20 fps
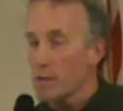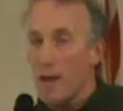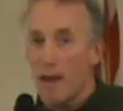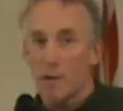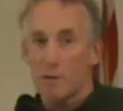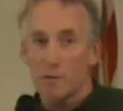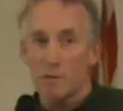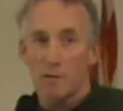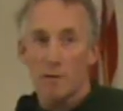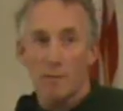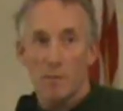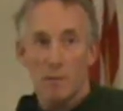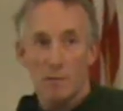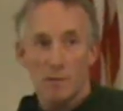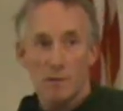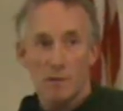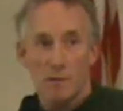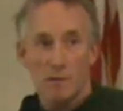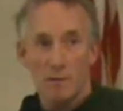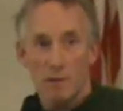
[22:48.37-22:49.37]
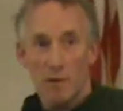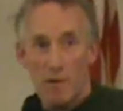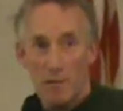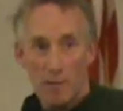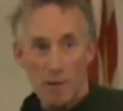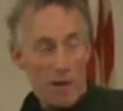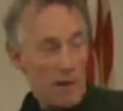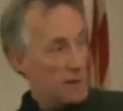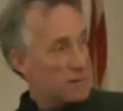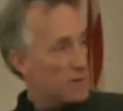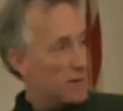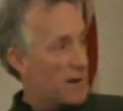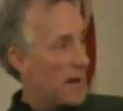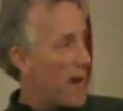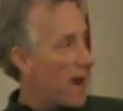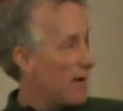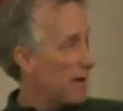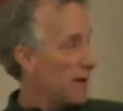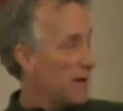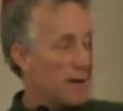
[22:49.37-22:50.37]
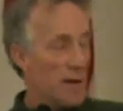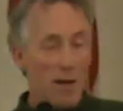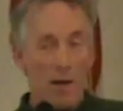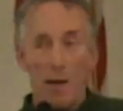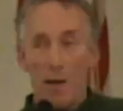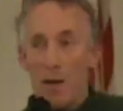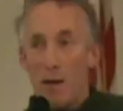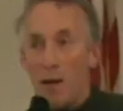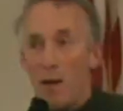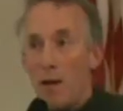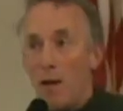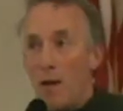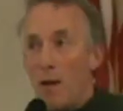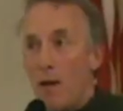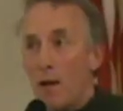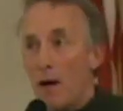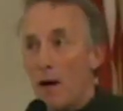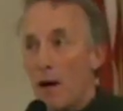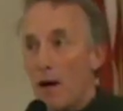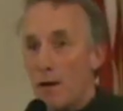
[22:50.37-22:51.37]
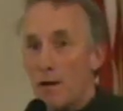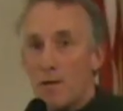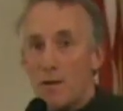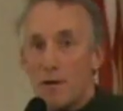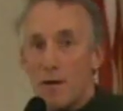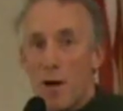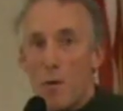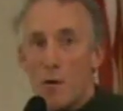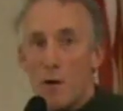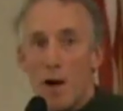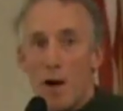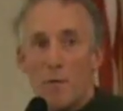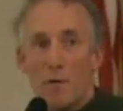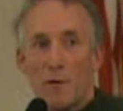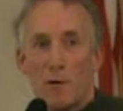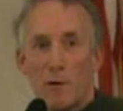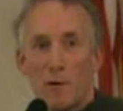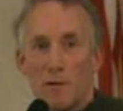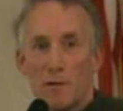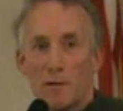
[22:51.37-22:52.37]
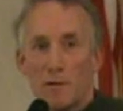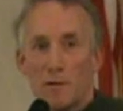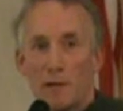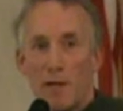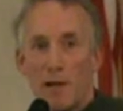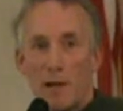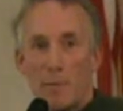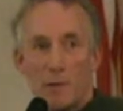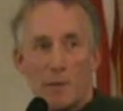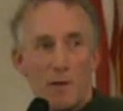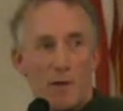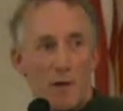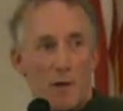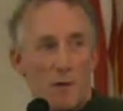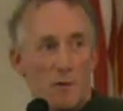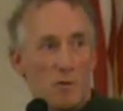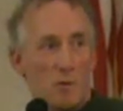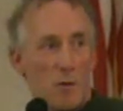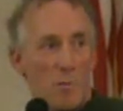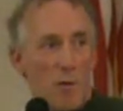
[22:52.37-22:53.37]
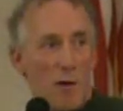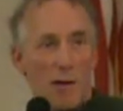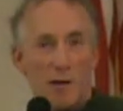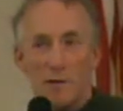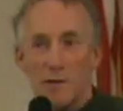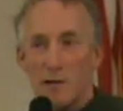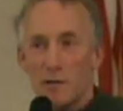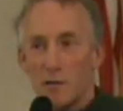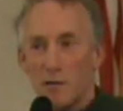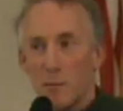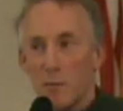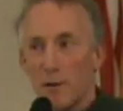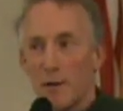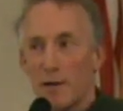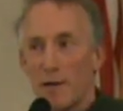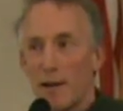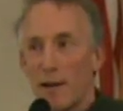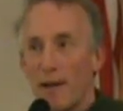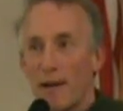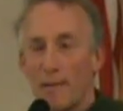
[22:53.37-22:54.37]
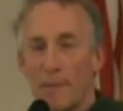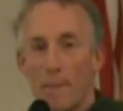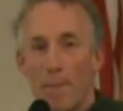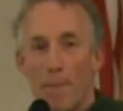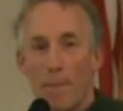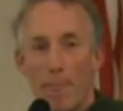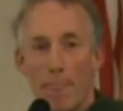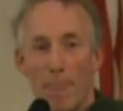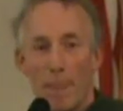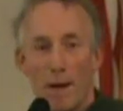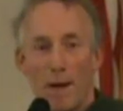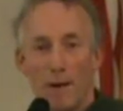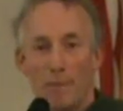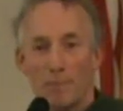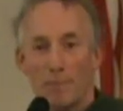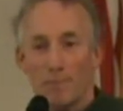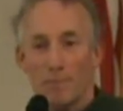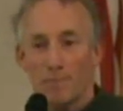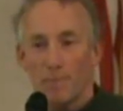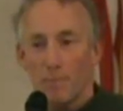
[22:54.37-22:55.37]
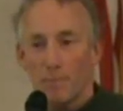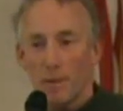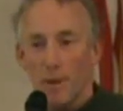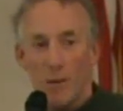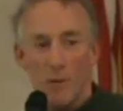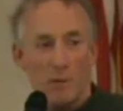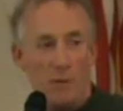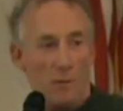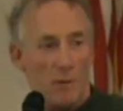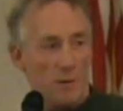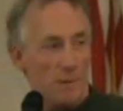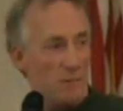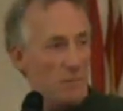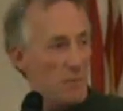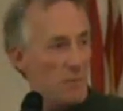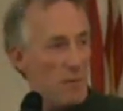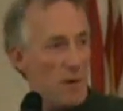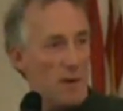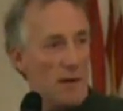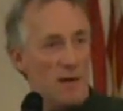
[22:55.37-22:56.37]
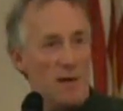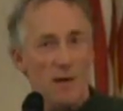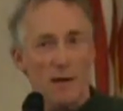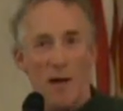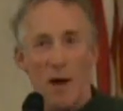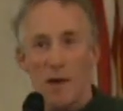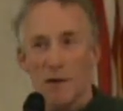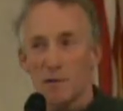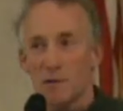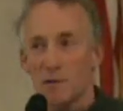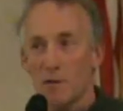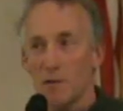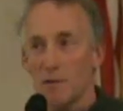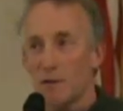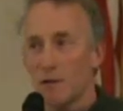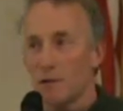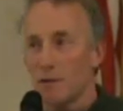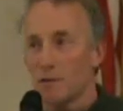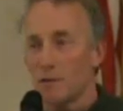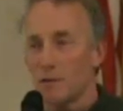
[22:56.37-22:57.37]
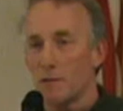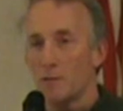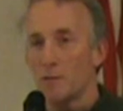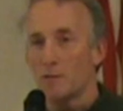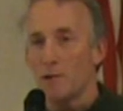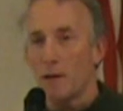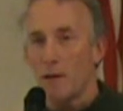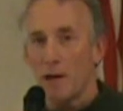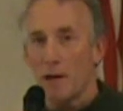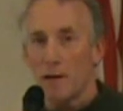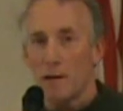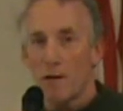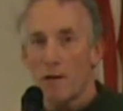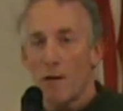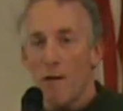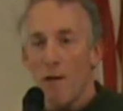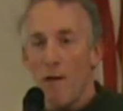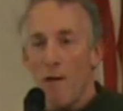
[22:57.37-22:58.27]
Township, which is in southern Lancaster County. I want to offer a little disclaimer and also apologize for being late. I went to a meeting in Conestoga Tuesday night.